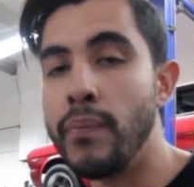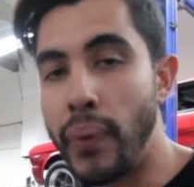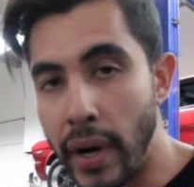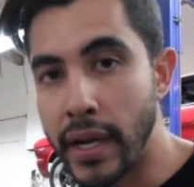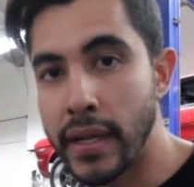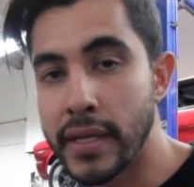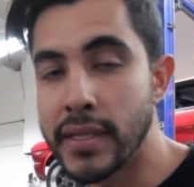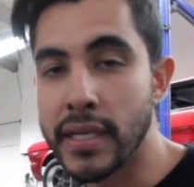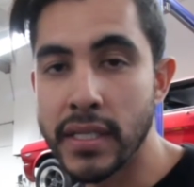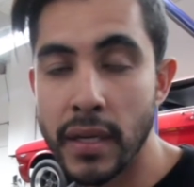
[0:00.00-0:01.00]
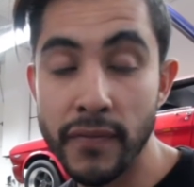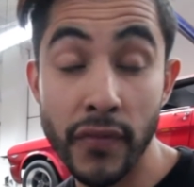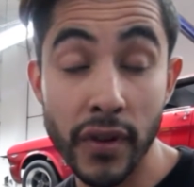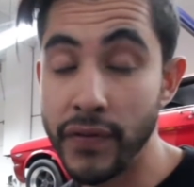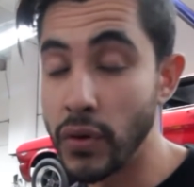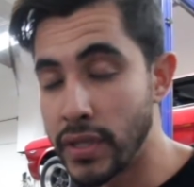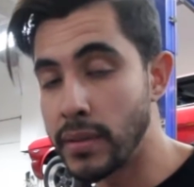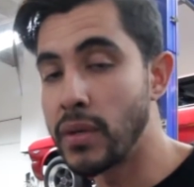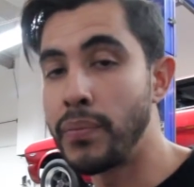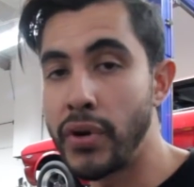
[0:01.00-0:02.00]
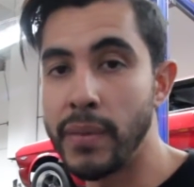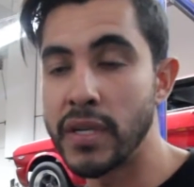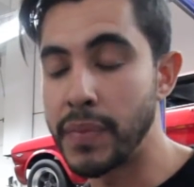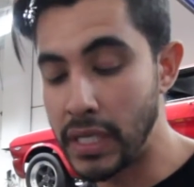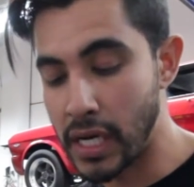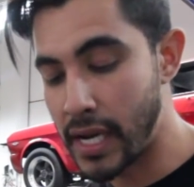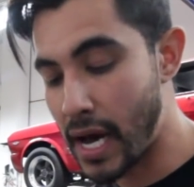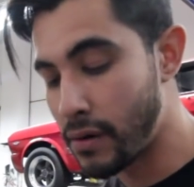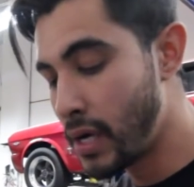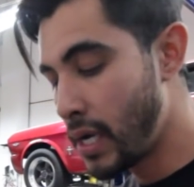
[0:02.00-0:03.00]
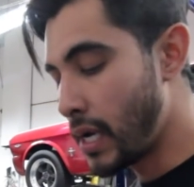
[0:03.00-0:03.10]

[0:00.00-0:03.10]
But the fuel system pretty much be done now.